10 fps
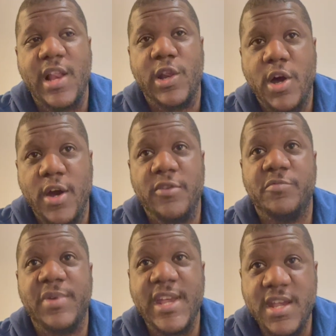a lot
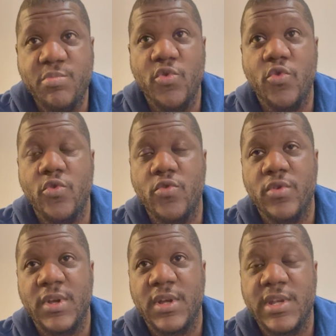of people,
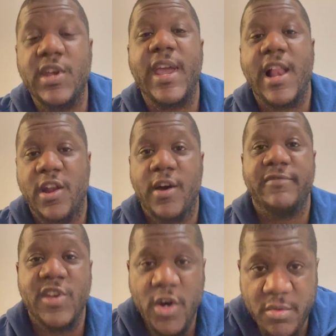you get a lot of
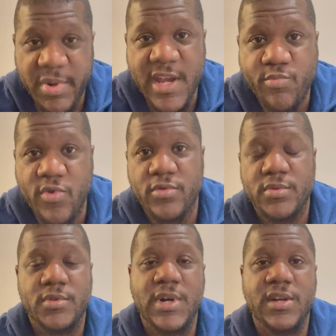young people,
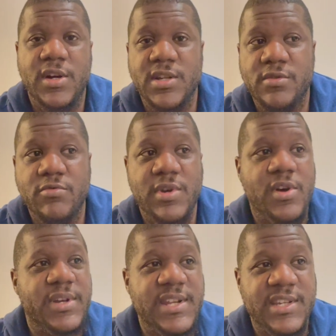all right, guys, who are
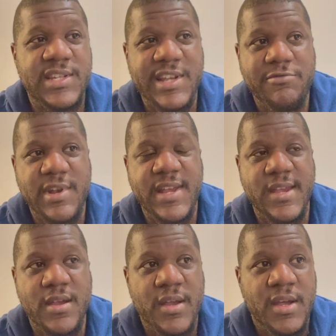not
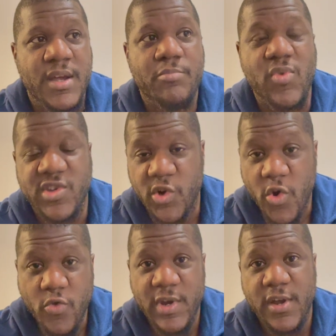necessarily
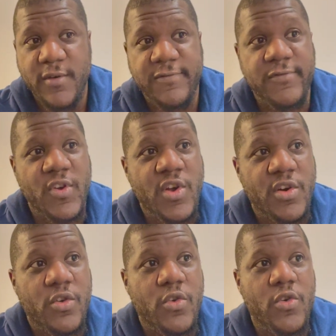mature enough
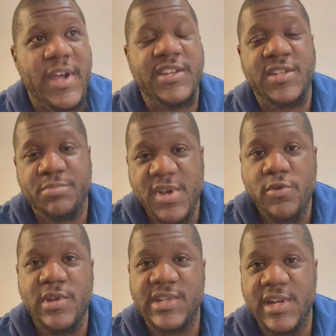or
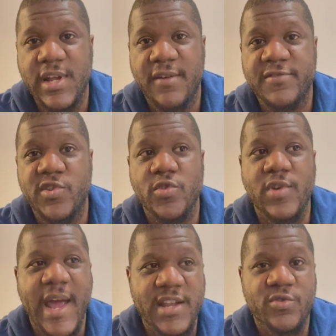experienced enough to
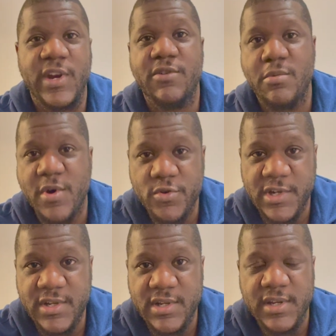handle their
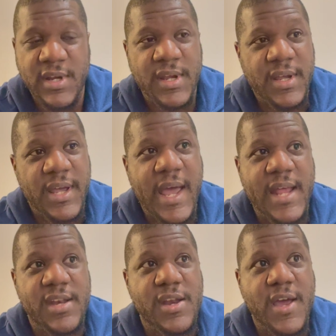emotions.
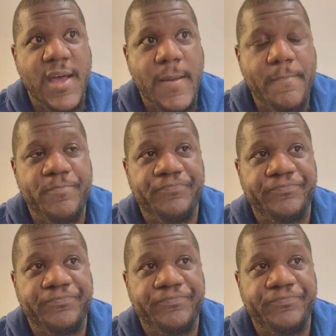And um,